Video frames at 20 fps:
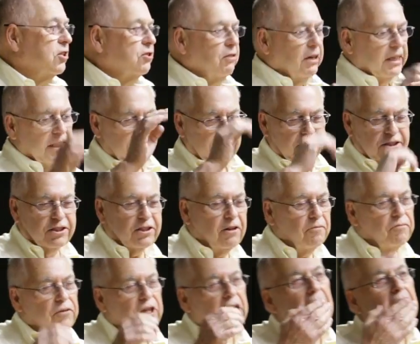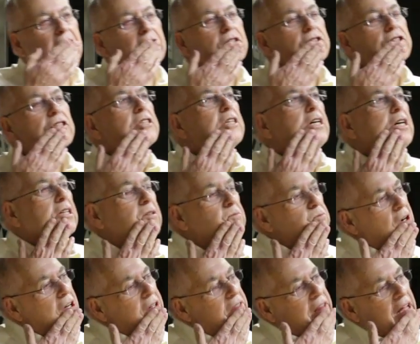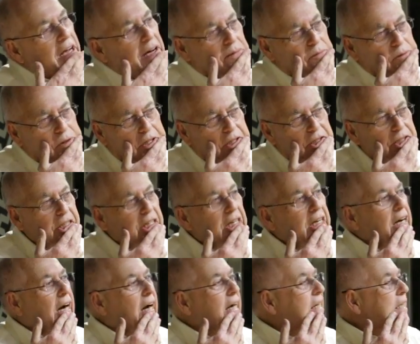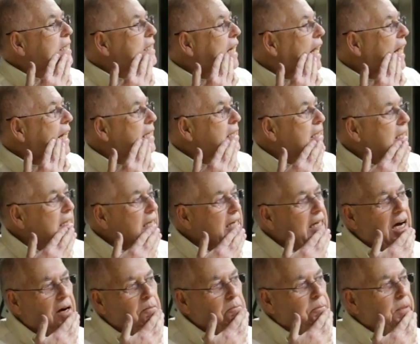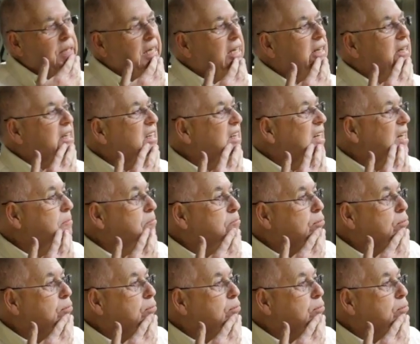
So I did something else. And what that was, I got handed a company that they